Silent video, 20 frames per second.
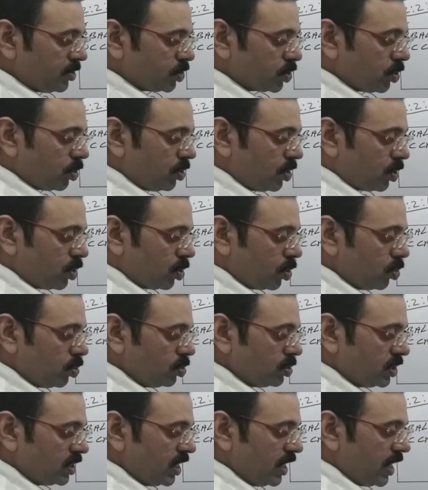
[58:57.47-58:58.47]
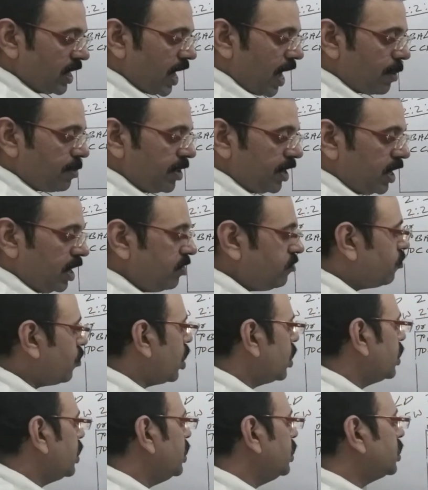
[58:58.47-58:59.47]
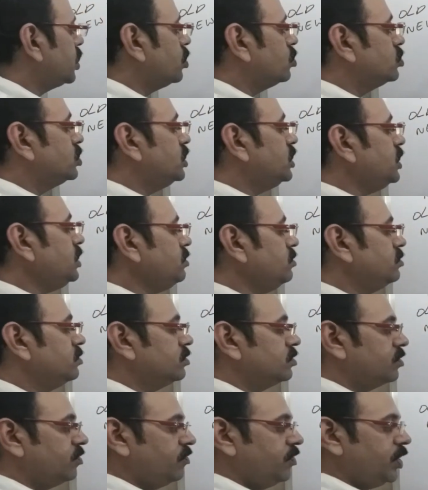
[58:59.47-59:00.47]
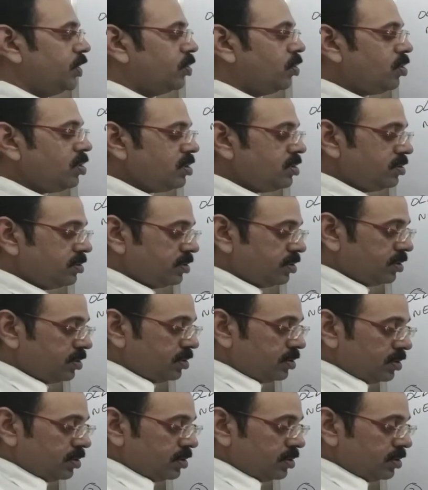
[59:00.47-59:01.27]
so to C capital 40,000 we wrote.